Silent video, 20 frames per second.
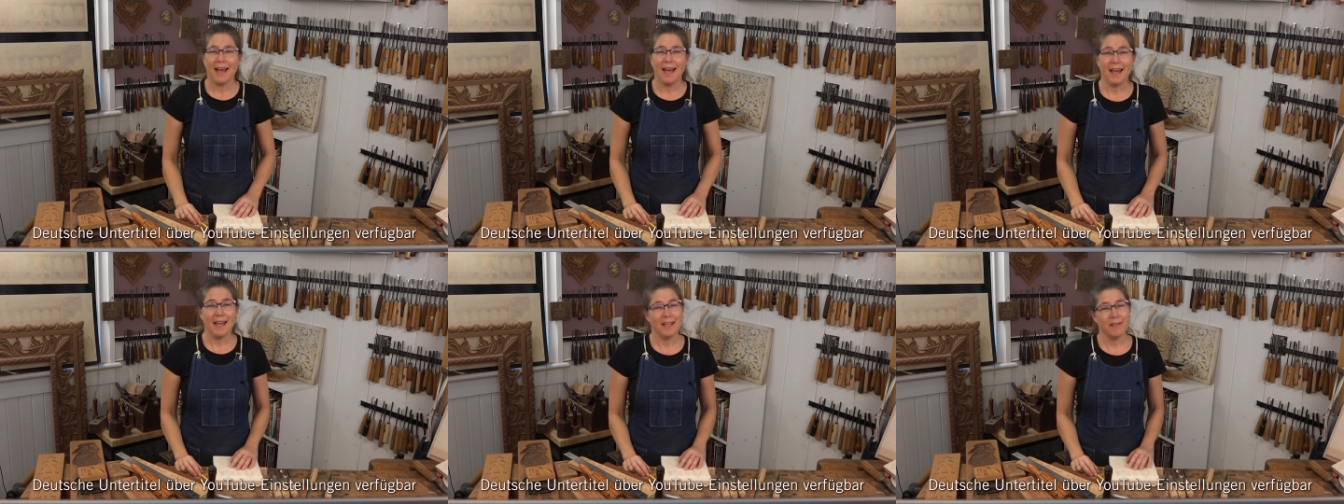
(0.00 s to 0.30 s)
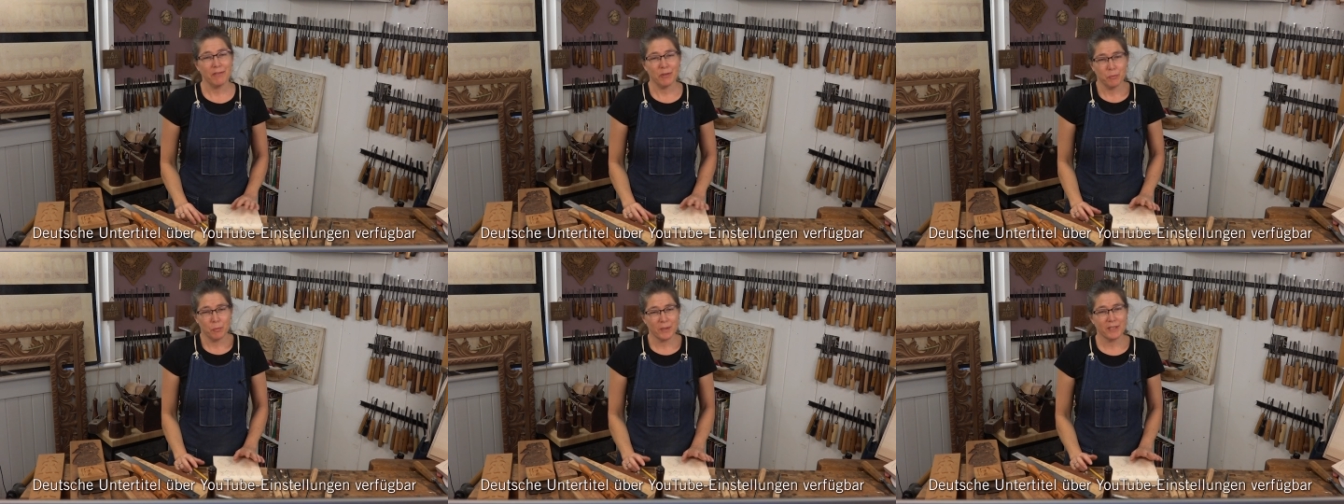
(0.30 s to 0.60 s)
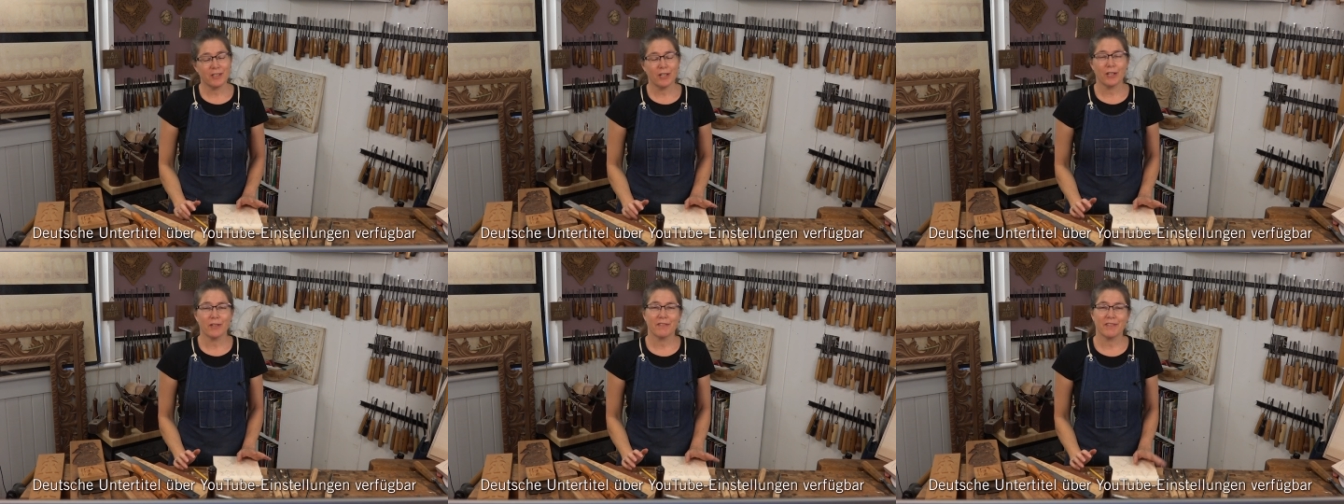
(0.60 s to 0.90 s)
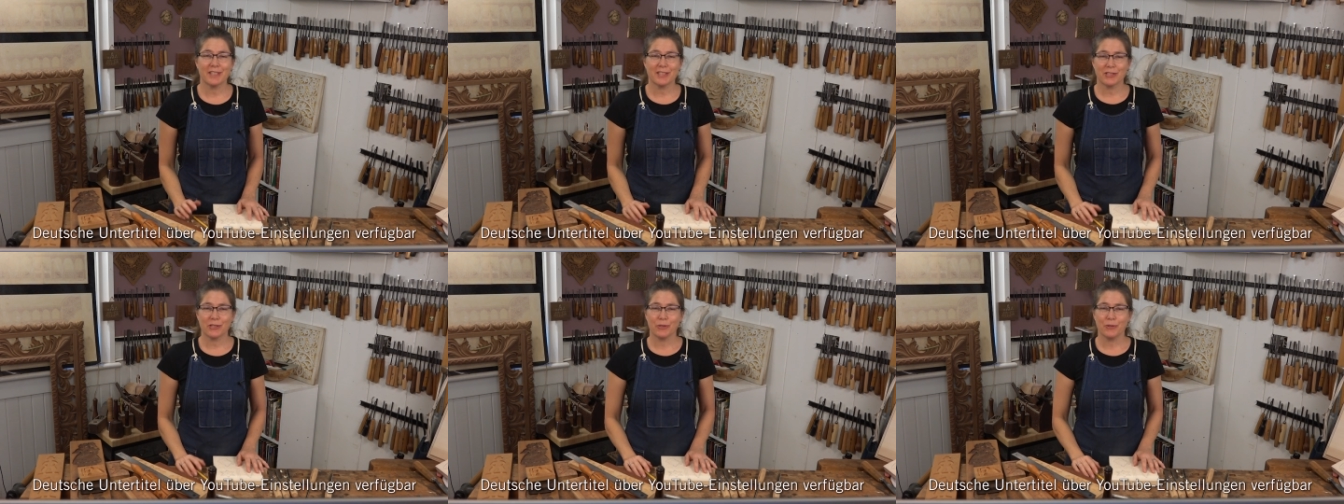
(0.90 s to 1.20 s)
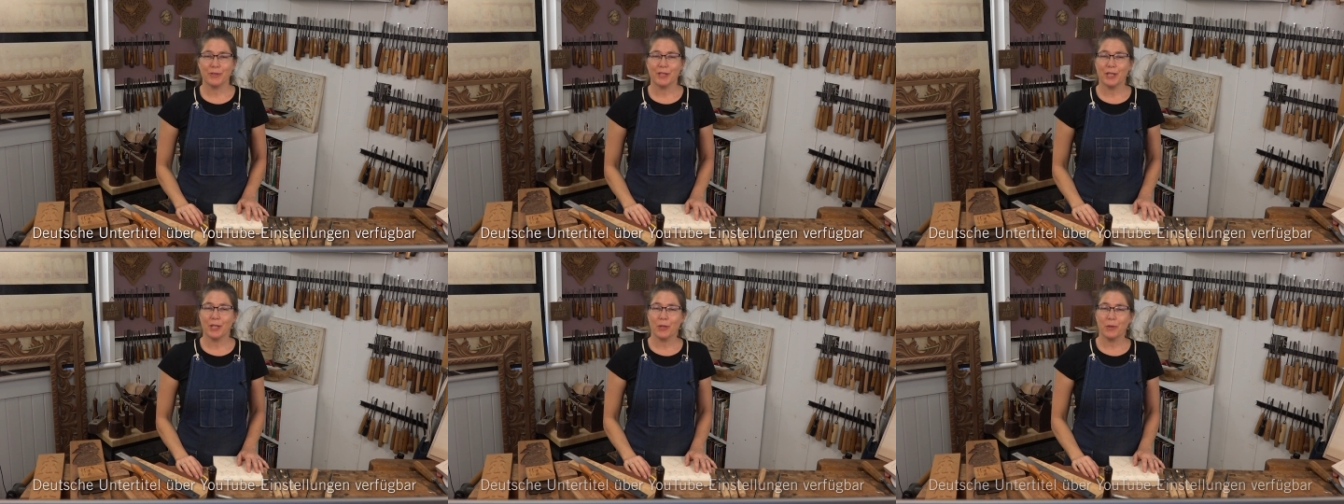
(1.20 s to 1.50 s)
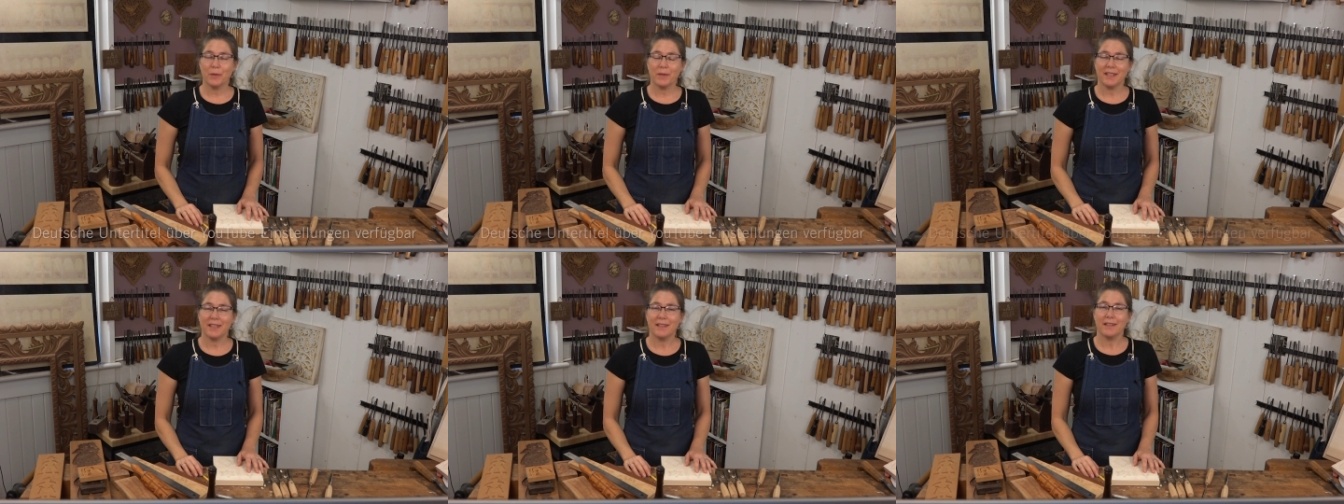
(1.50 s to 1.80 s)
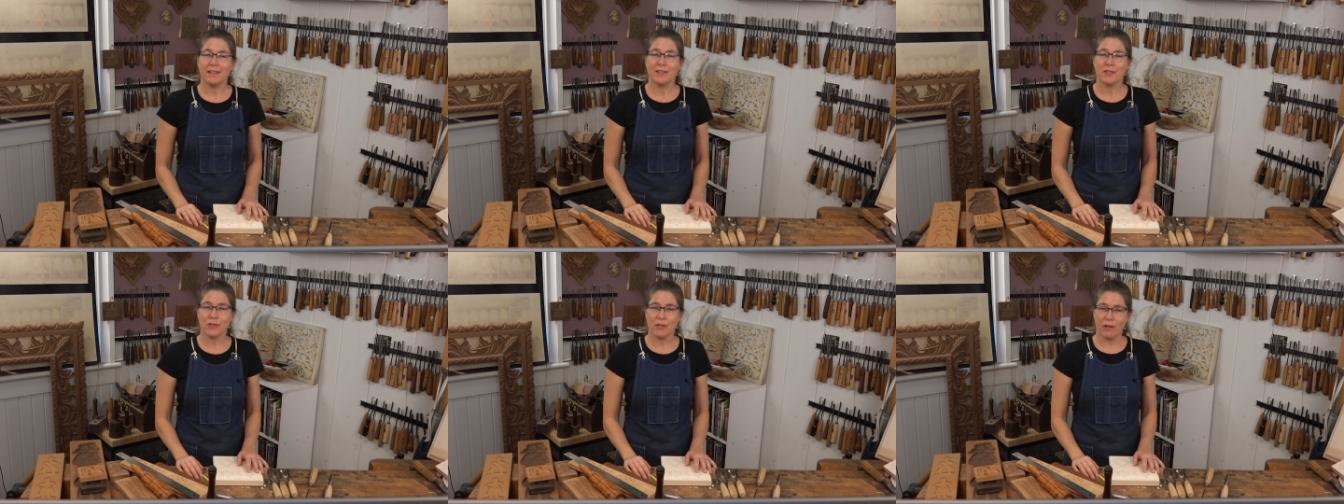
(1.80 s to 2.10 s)
I have a wood carving studio
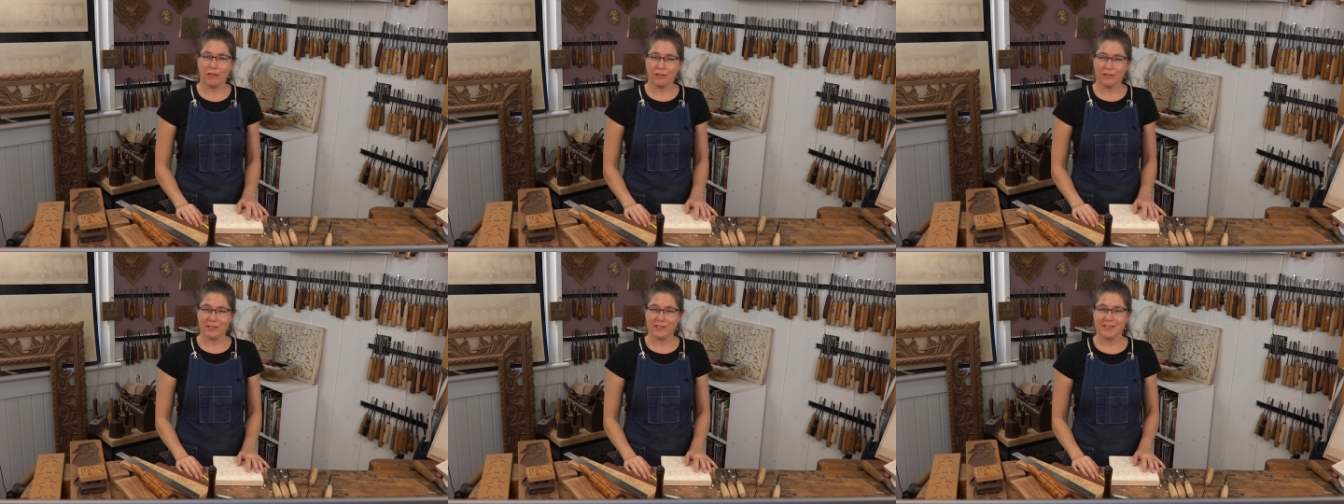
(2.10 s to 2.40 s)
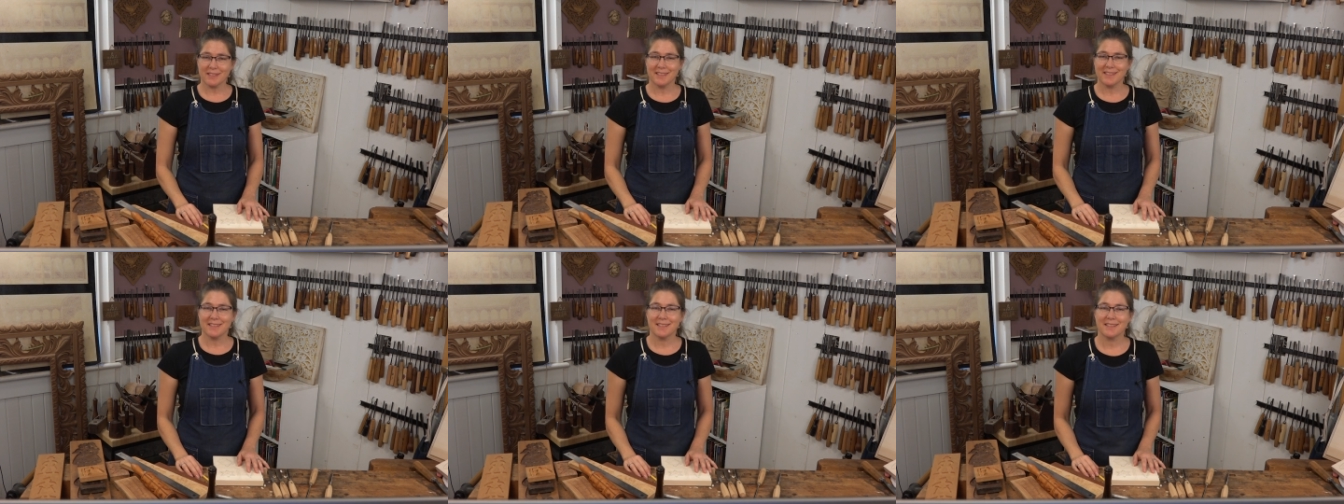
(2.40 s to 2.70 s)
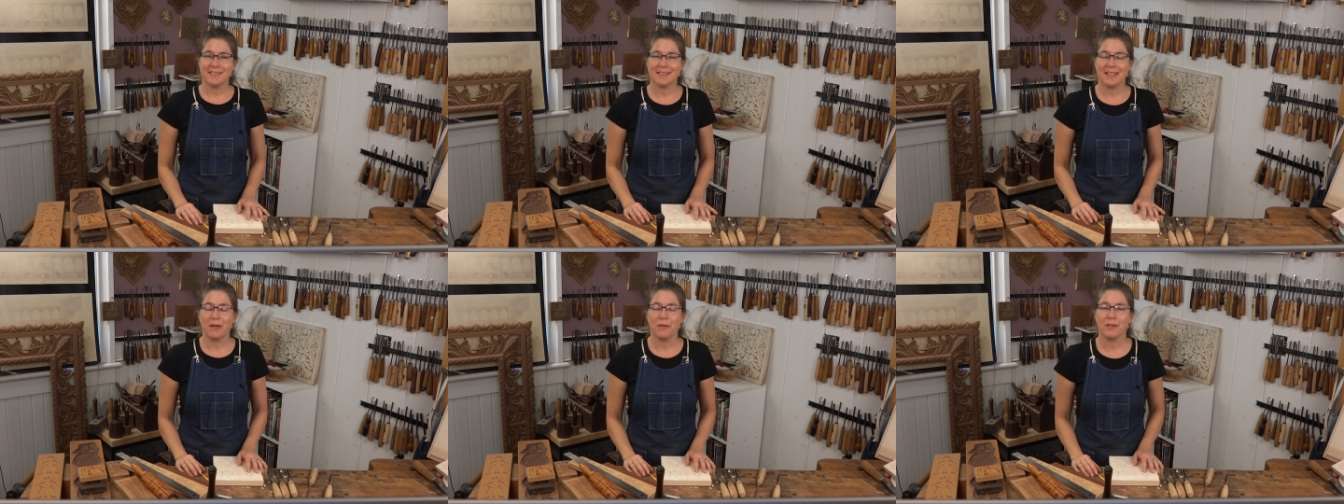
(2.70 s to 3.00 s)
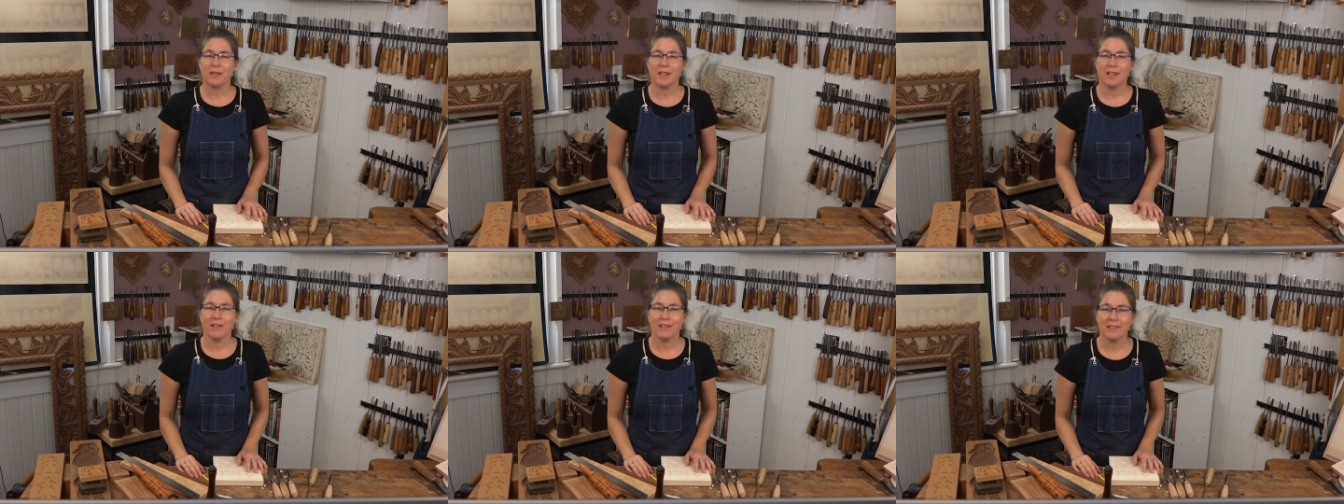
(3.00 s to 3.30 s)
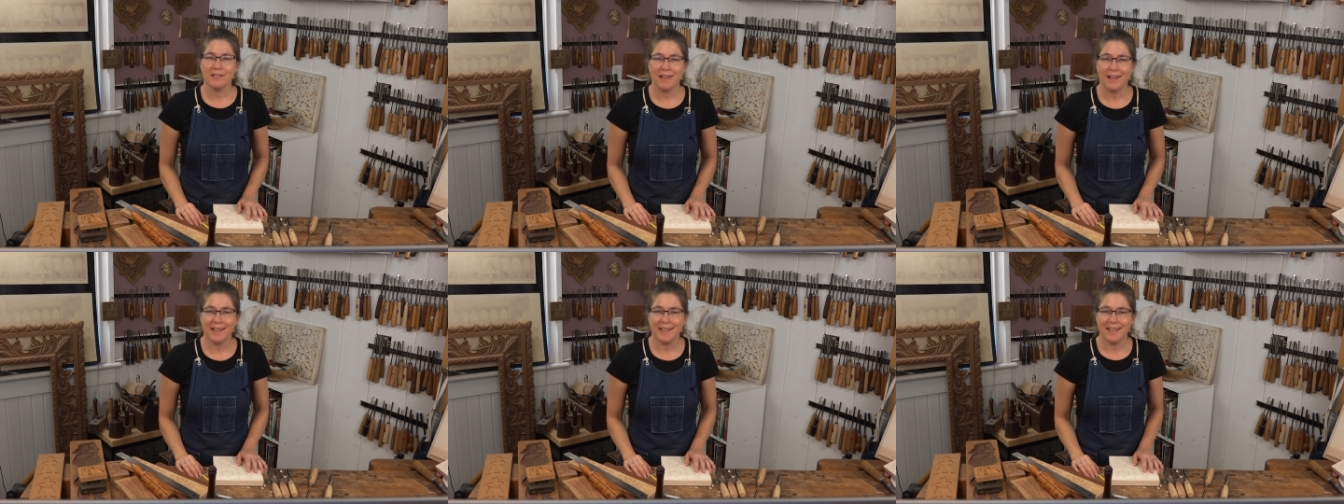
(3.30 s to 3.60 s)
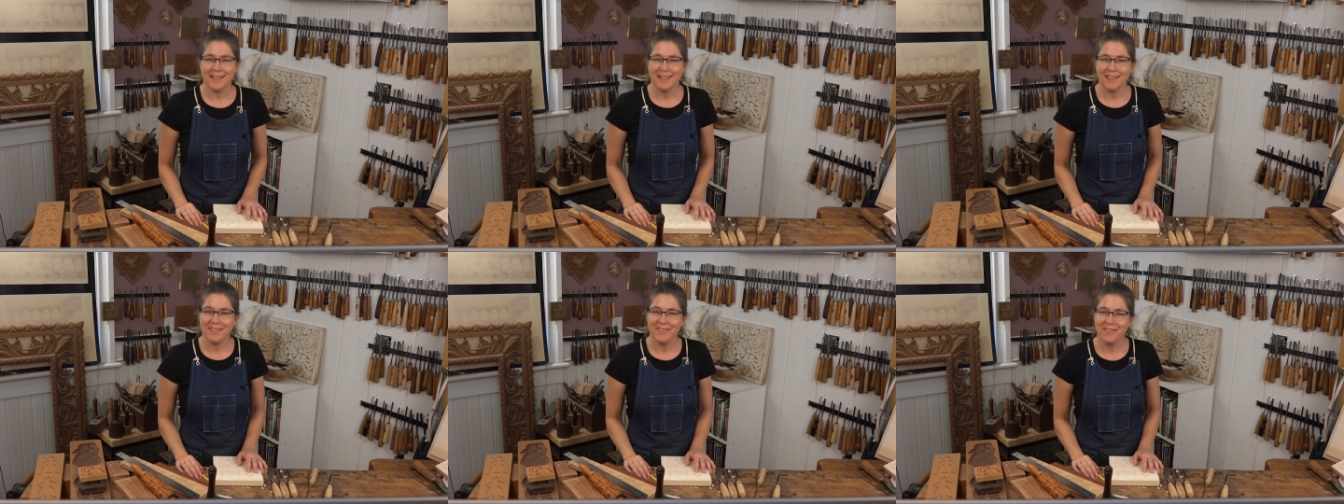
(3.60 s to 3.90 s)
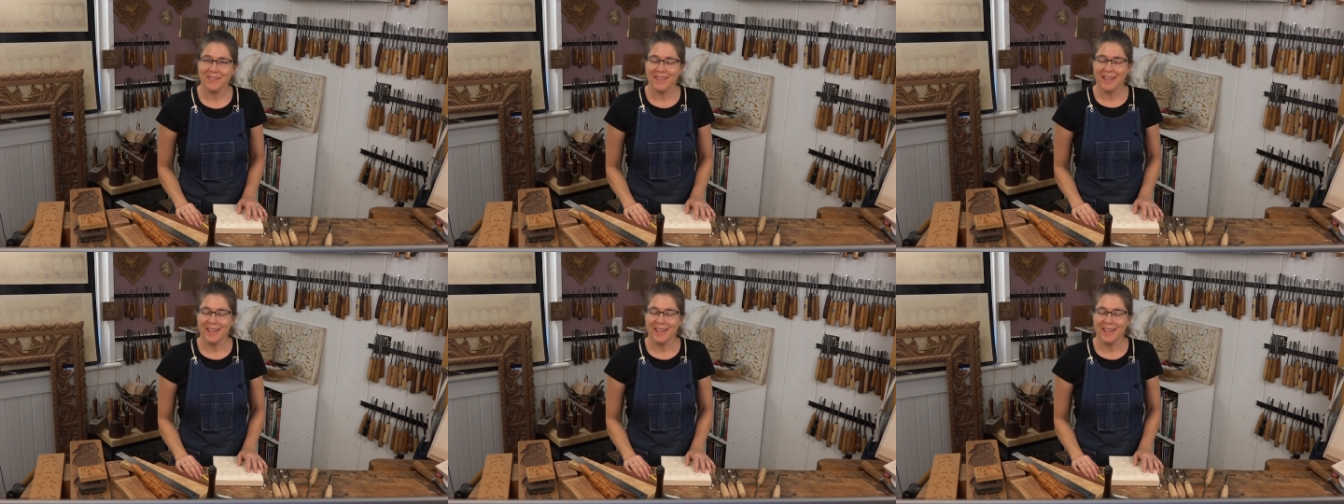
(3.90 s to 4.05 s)
in Charleston, South Carolina,